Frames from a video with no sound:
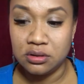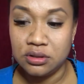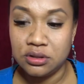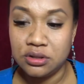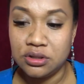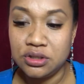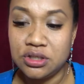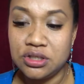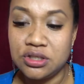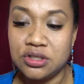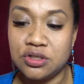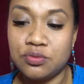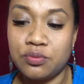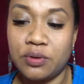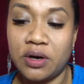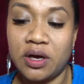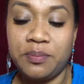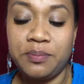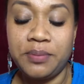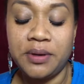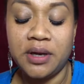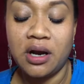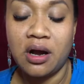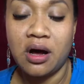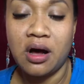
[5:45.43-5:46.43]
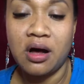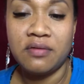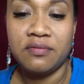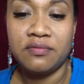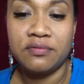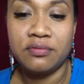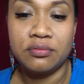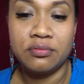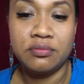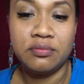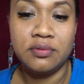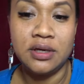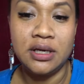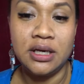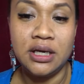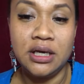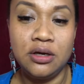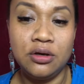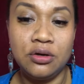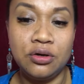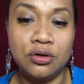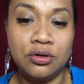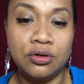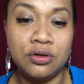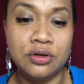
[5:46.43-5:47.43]
you just wipe it off really
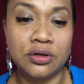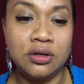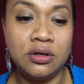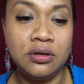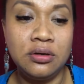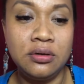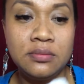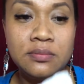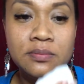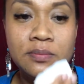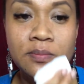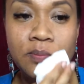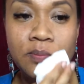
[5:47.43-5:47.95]
good.